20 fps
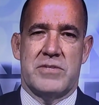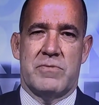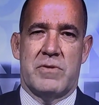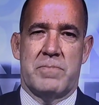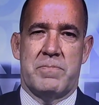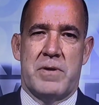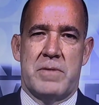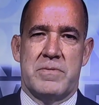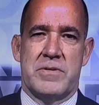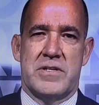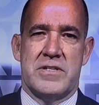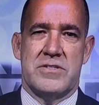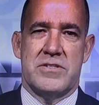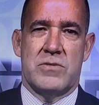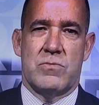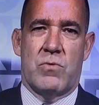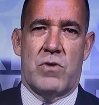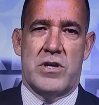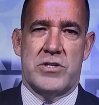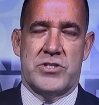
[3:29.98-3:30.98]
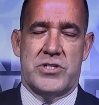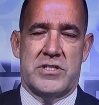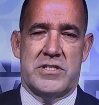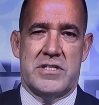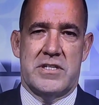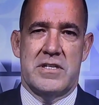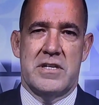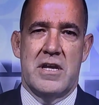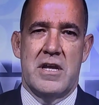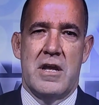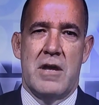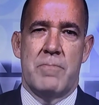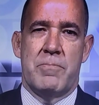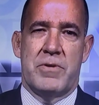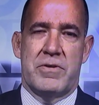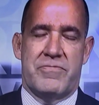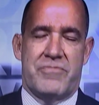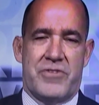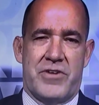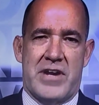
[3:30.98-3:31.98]
and Republicans in Washington.
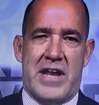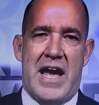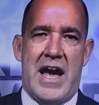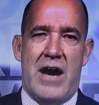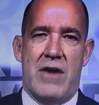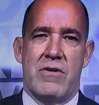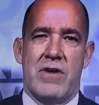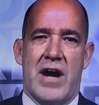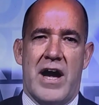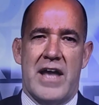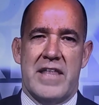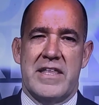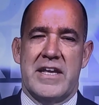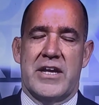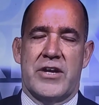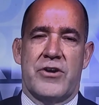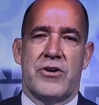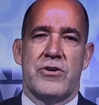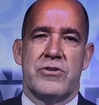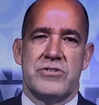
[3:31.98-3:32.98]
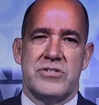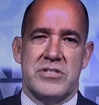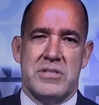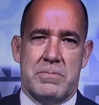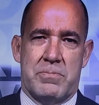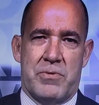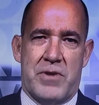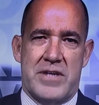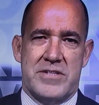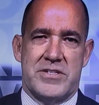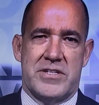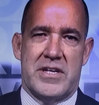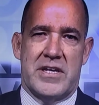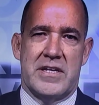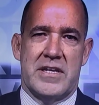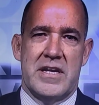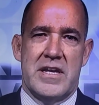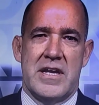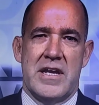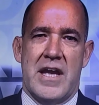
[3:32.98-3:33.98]
But for now, I think it hurts the
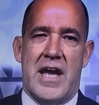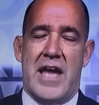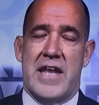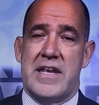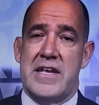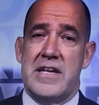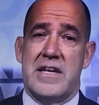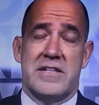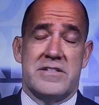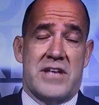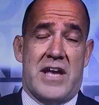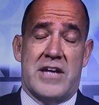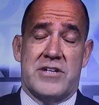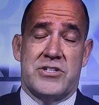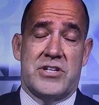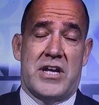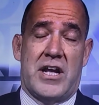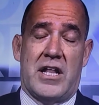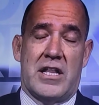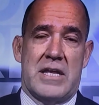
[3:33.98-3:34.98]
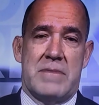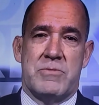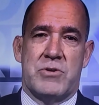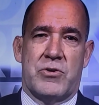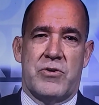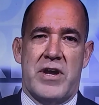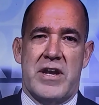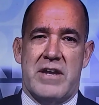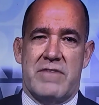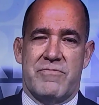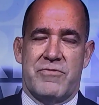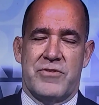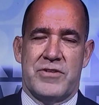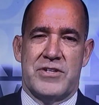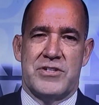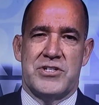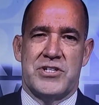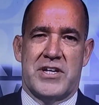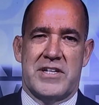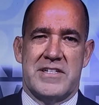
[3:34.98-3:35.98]
president, and he has actually claimed credit for
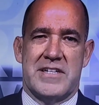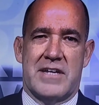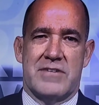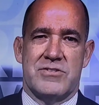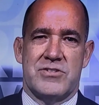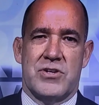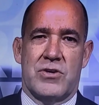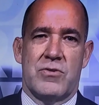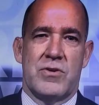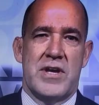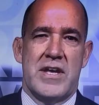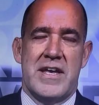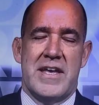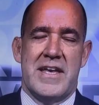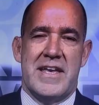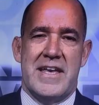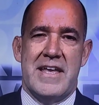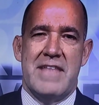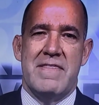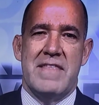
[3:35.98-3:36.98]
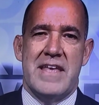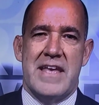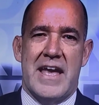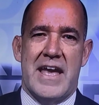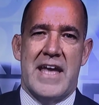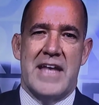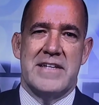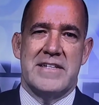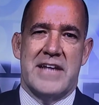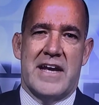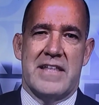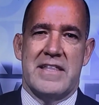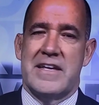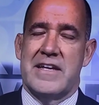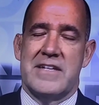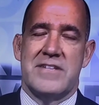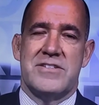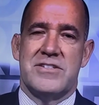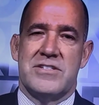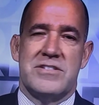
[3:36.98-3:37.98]
the shutdown. So in the end, I think
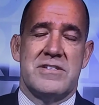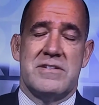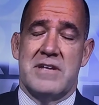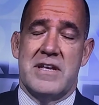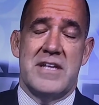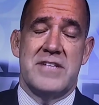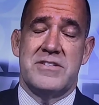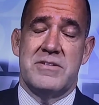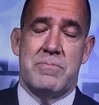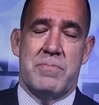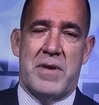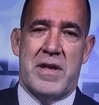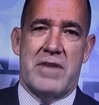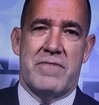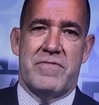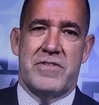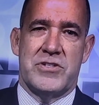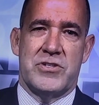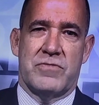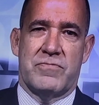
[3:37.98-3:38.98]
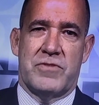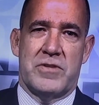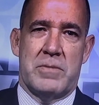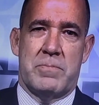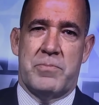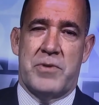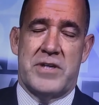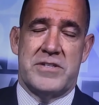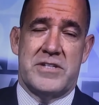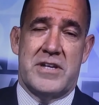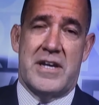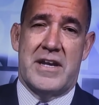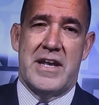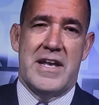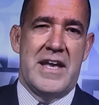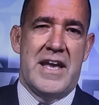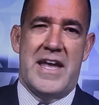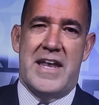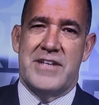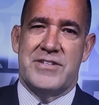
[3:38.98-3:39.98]
this isn't beneficial for the president,
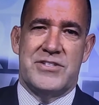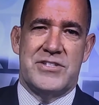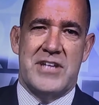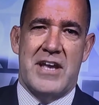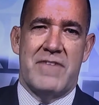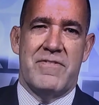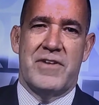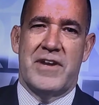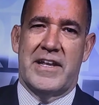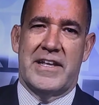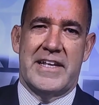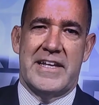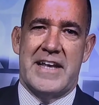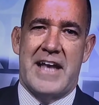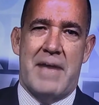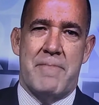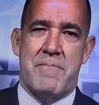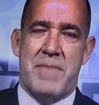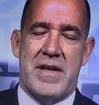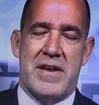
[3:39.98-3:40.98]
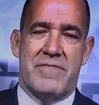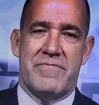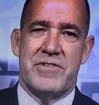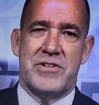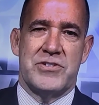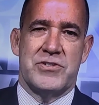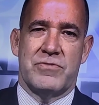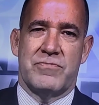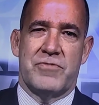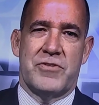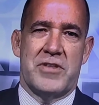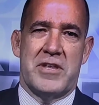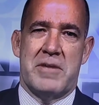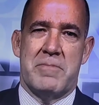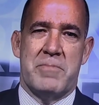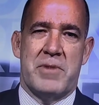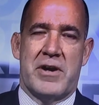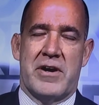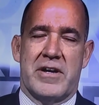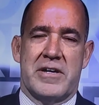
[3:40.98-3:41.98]
and it's definitely not beneficial for the
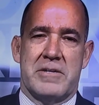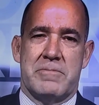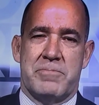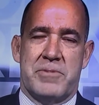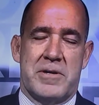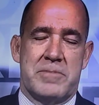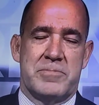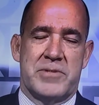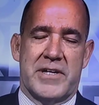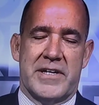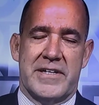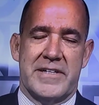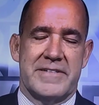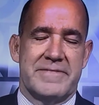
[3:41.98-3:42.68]
American public.